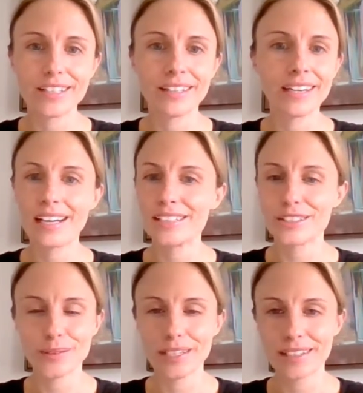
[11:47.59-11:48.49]
not
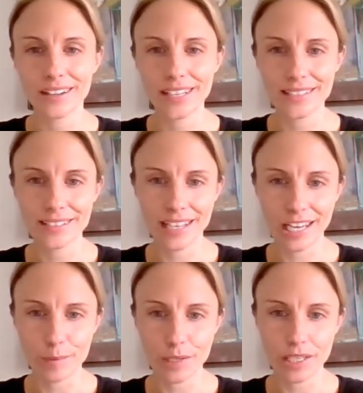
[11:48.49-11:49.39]
doing our kids
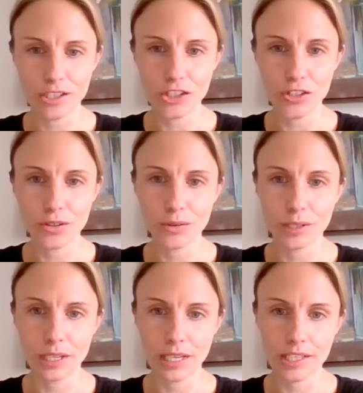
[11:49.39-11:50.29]
camp in
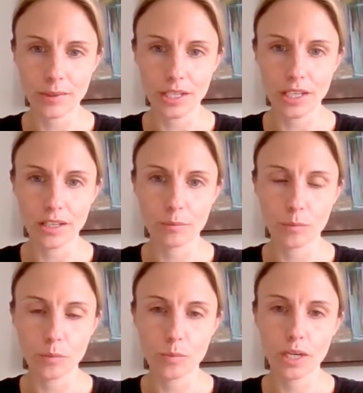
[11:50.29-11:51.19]
June as we
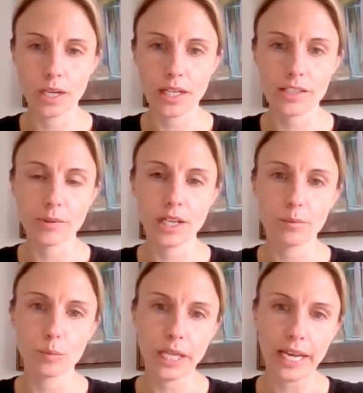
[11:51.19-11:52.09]

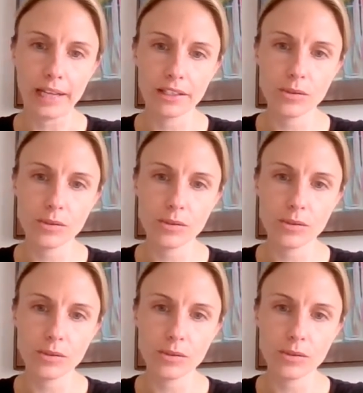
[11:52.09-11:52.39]
had planned.